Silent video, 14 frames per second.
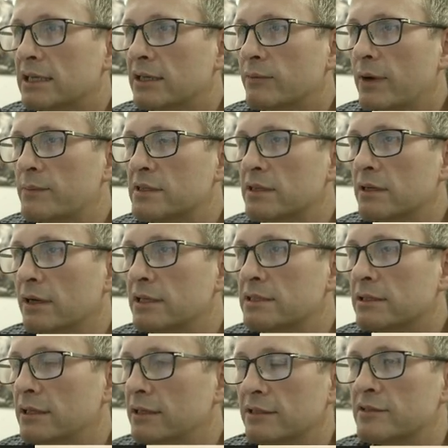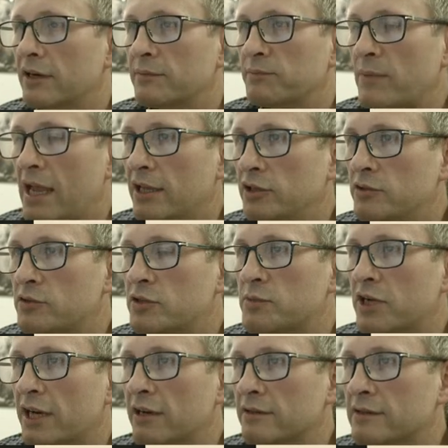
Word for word: website, uh, sorry, uh, YouTube channel.